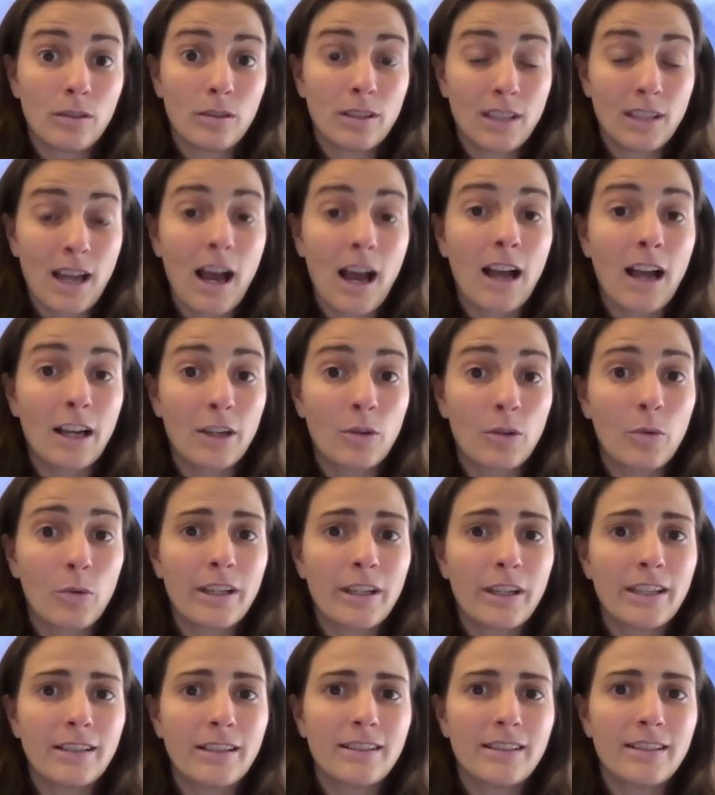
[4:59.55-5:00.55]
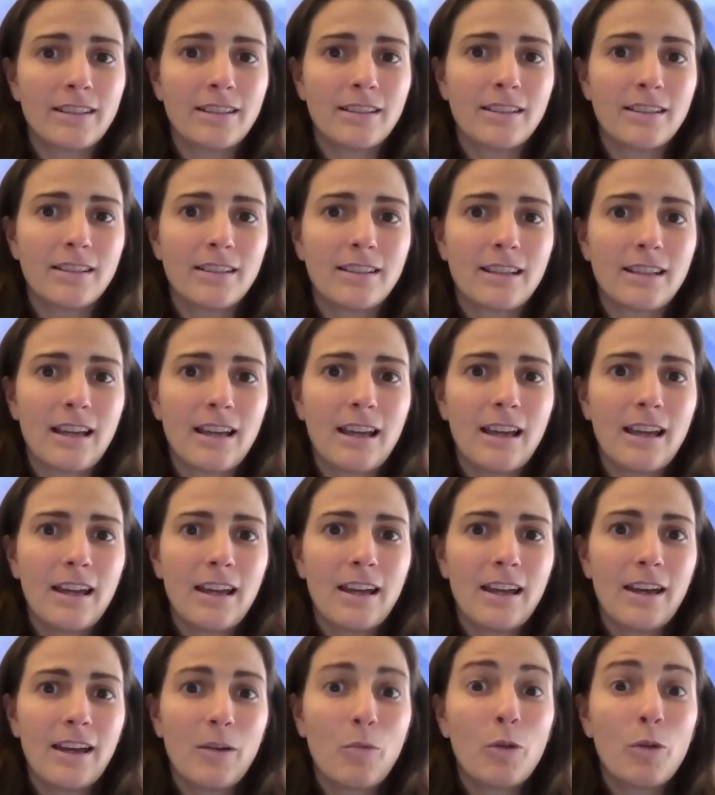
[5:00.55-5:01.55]
the target audiences
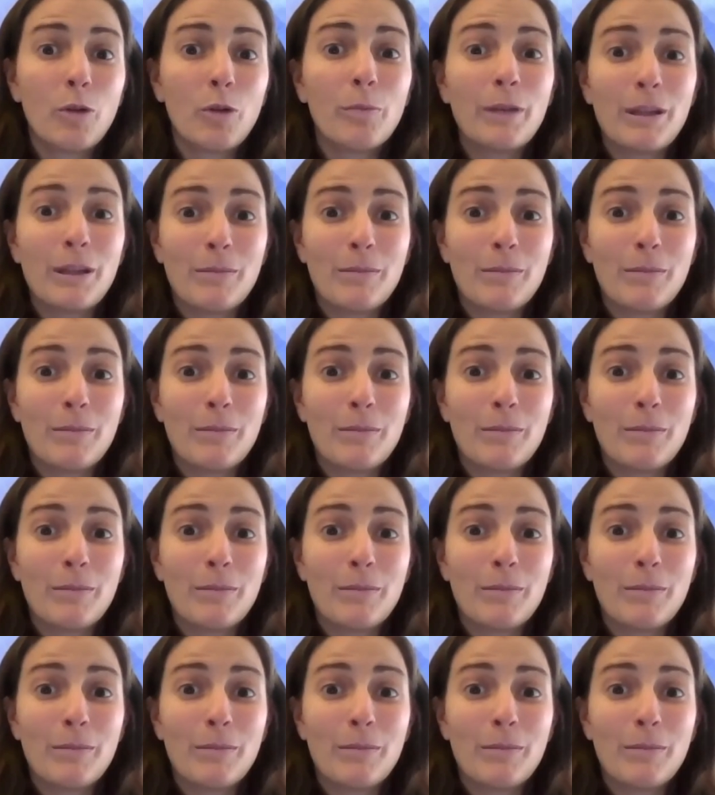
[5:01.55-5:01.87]
will be